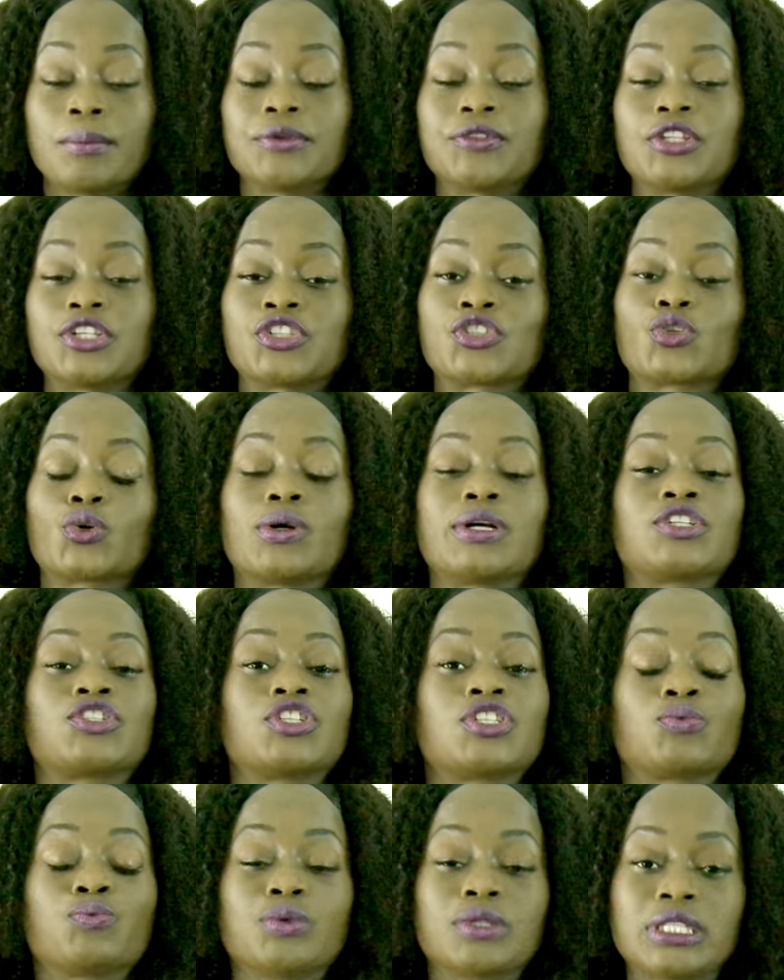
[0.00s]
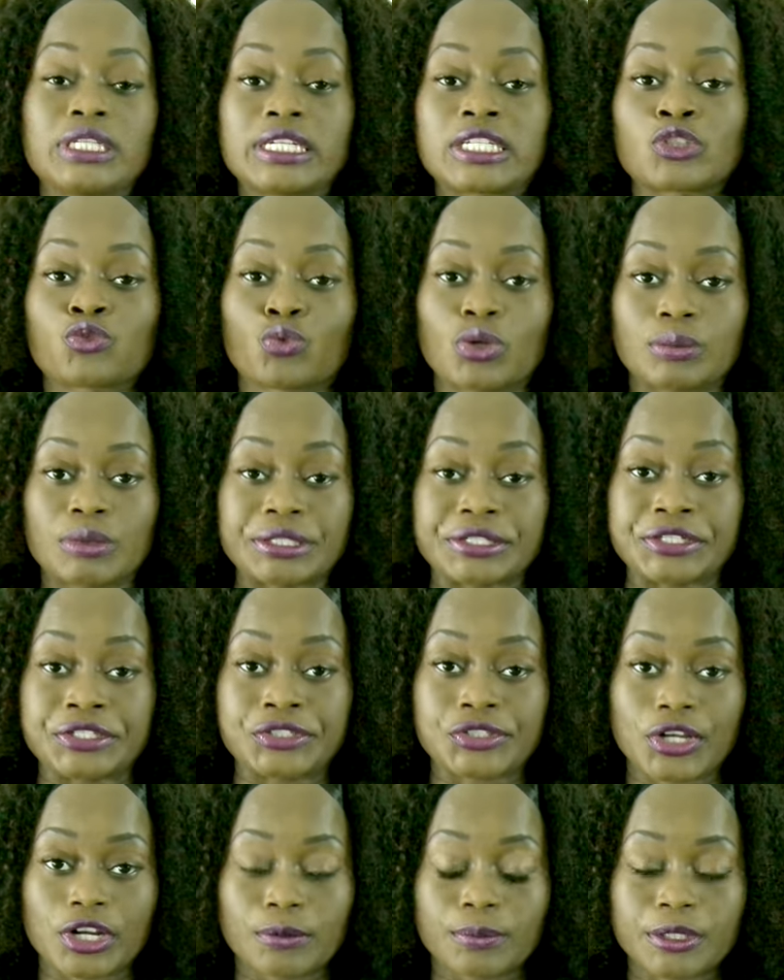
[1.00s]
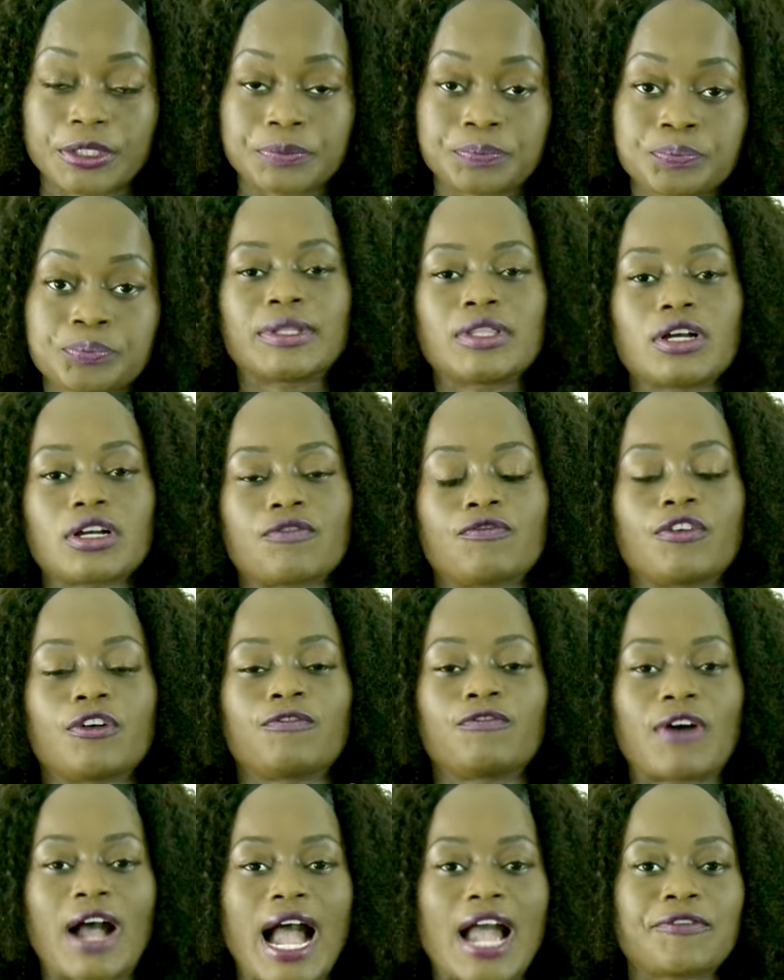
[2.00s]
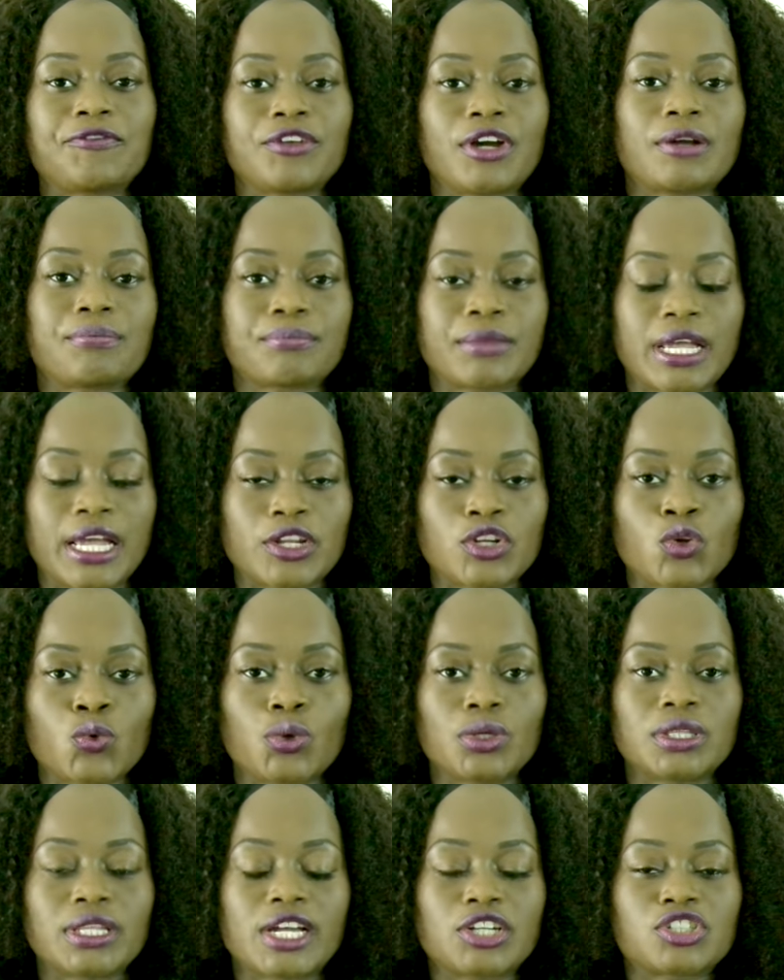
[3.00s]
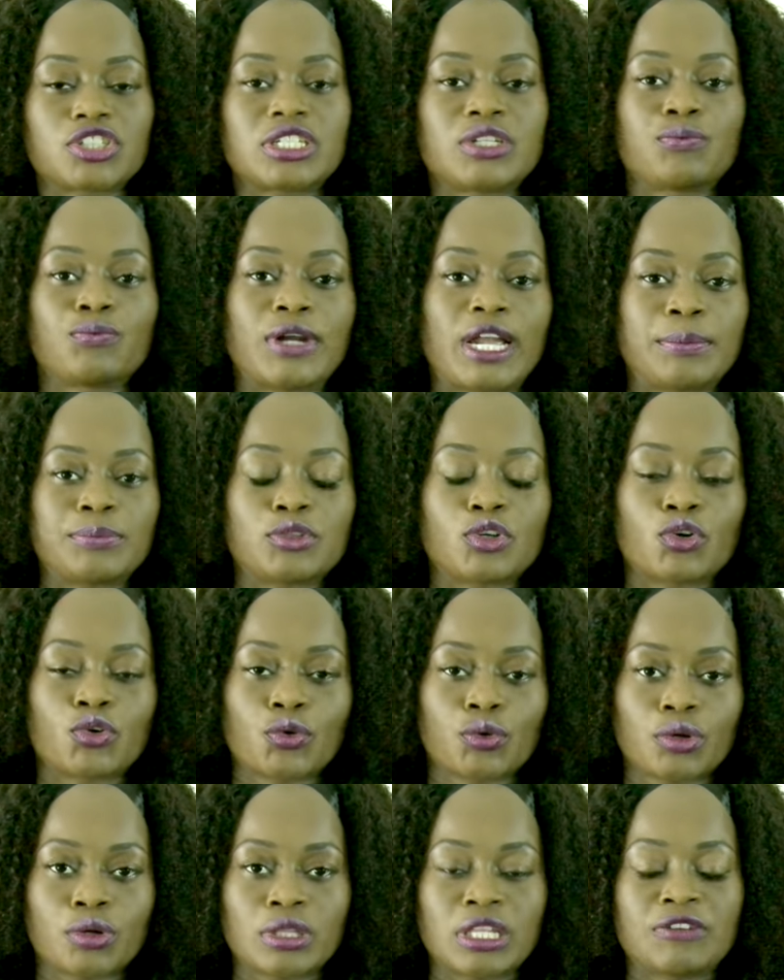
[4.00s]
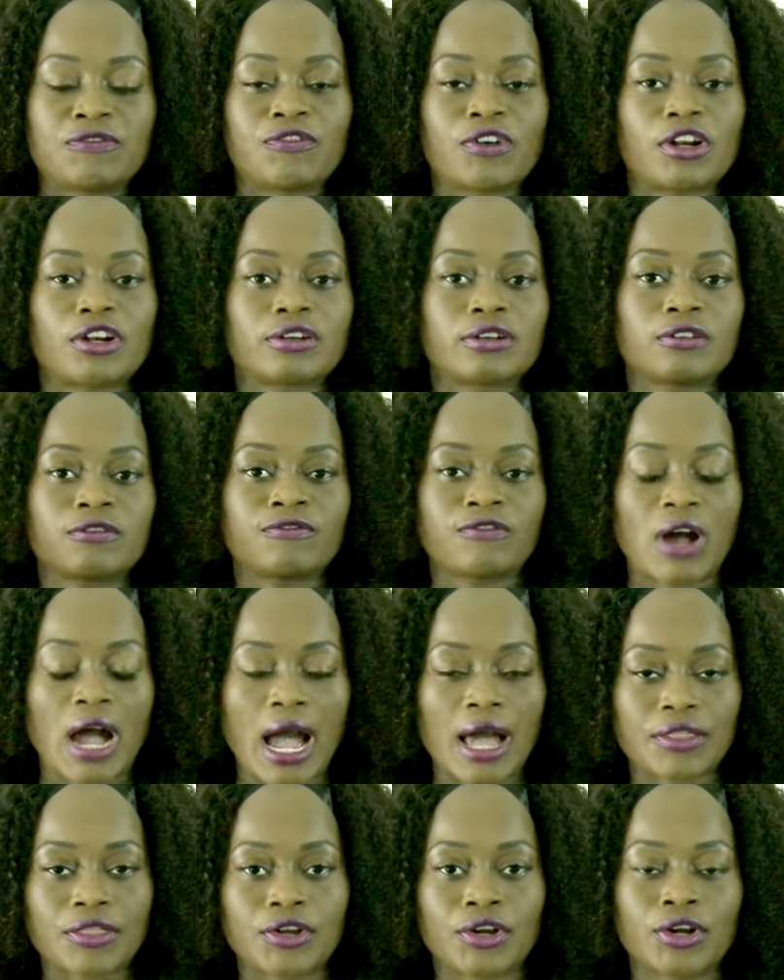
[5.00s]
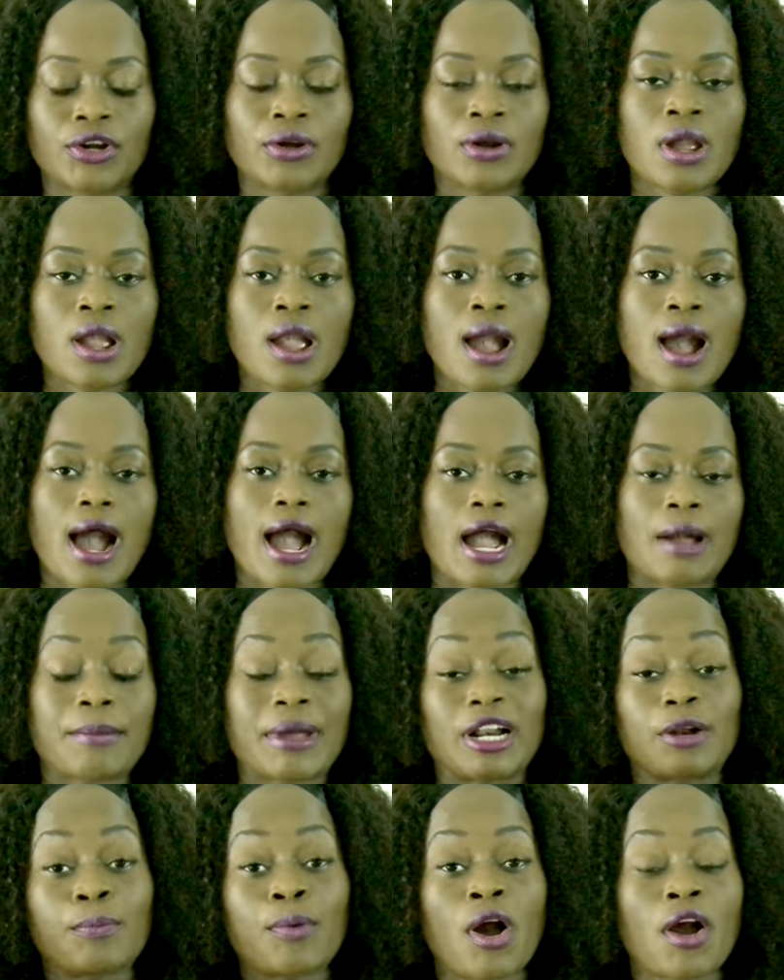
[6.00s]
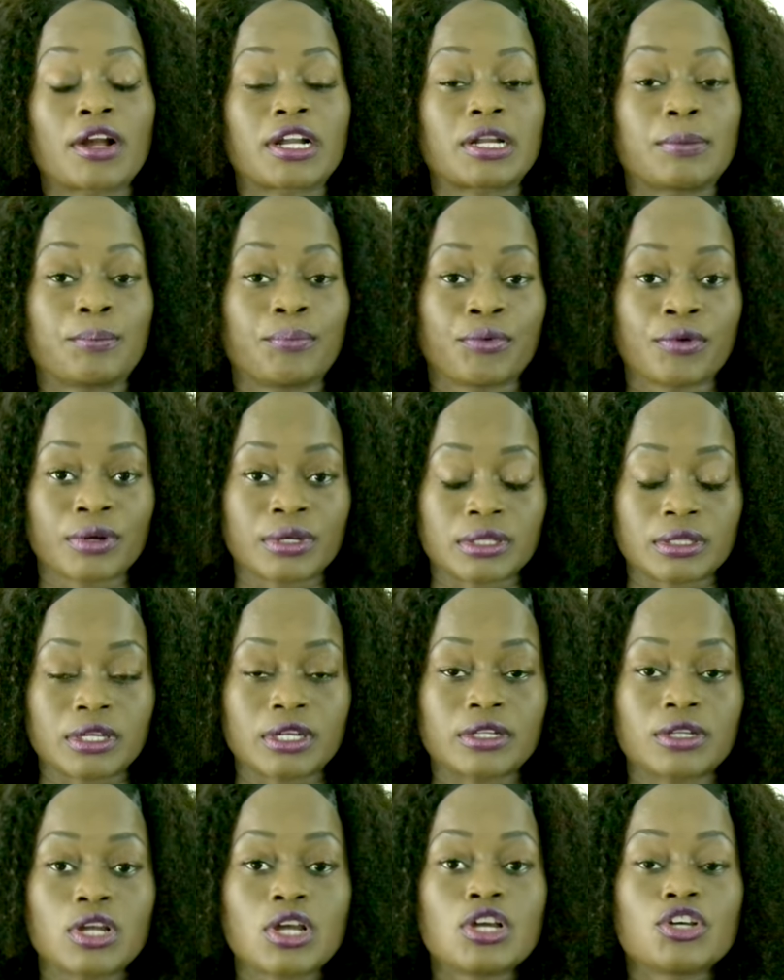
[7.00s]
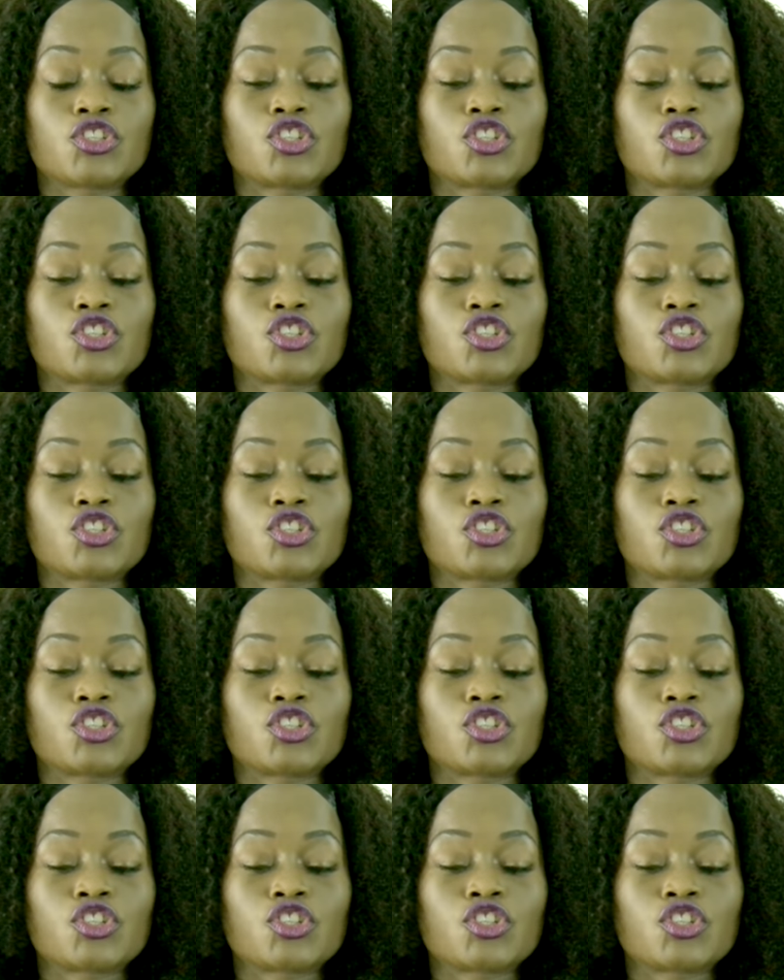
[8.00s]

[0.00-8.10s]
but this story is just really extremely disturbing. We're looking for five young men who allegedly raped a girl in front of her father at a park in Brooklyn.